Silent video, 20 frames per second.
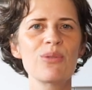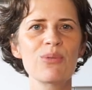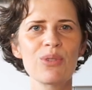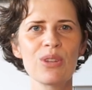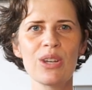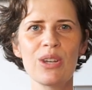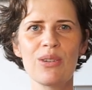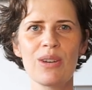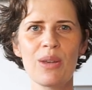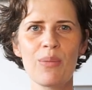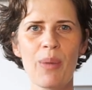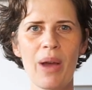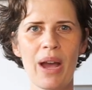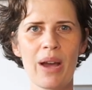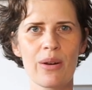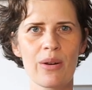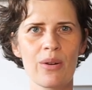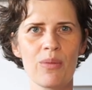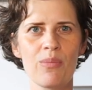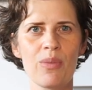really unique
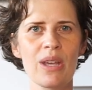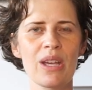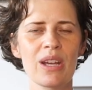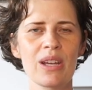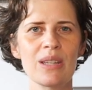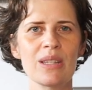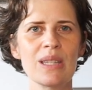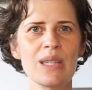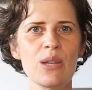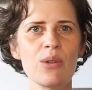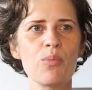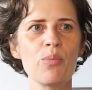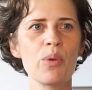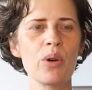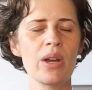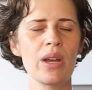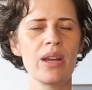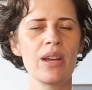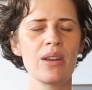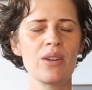pattern because you
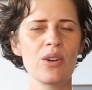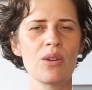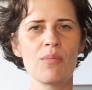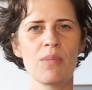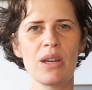put in your